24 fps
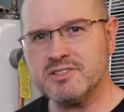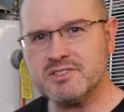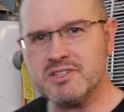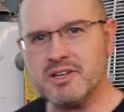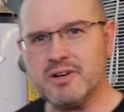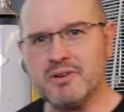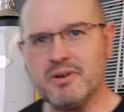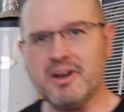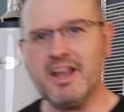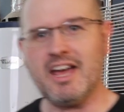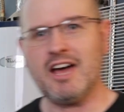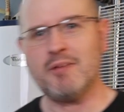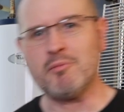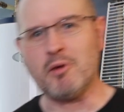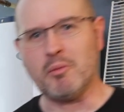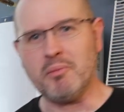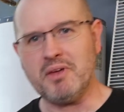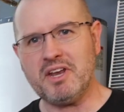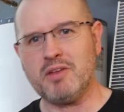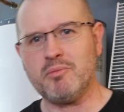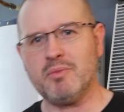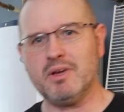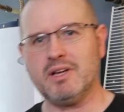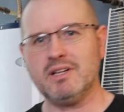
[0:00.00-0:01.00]
now my
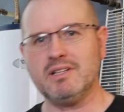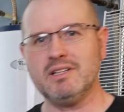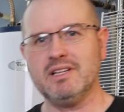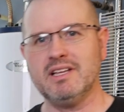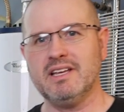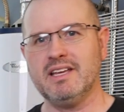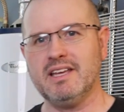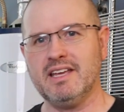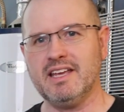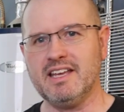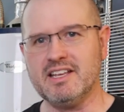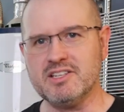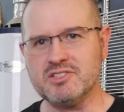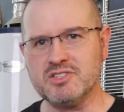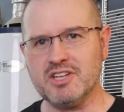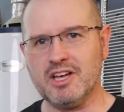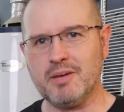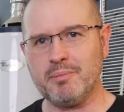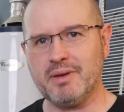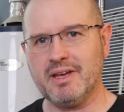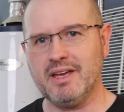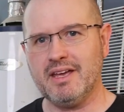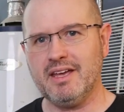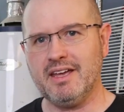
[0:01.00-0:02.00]
mini mill is
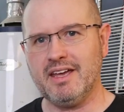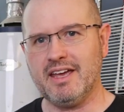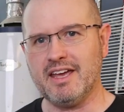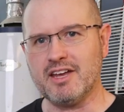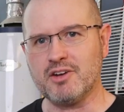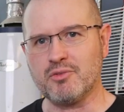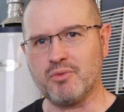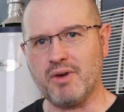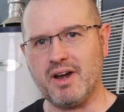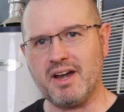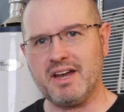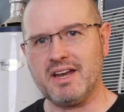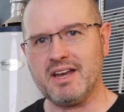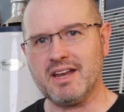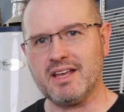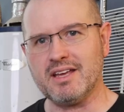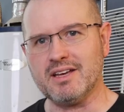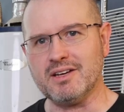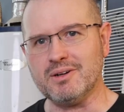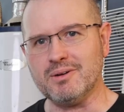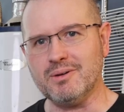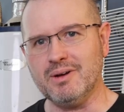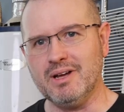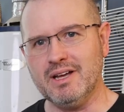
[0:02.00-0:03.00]
up and ready to
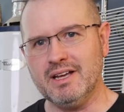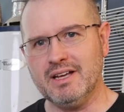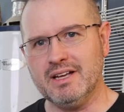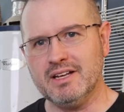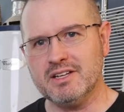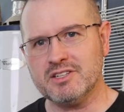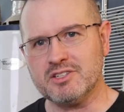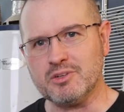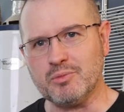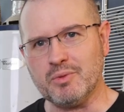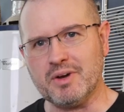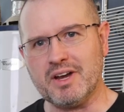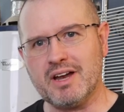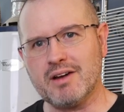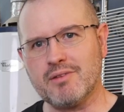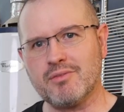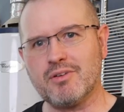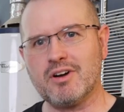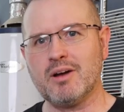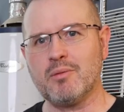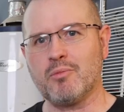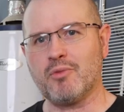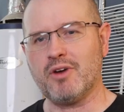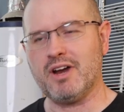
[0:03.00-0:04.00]
go. So
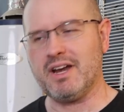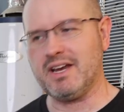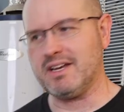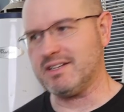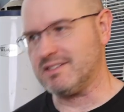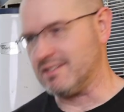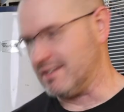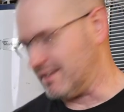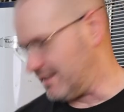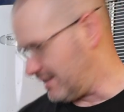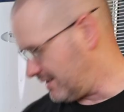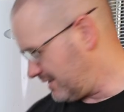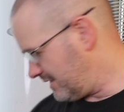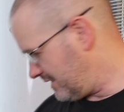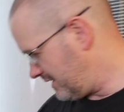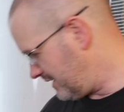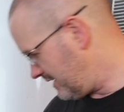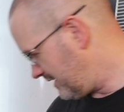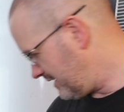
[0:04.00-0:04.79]
whenever I'm ready to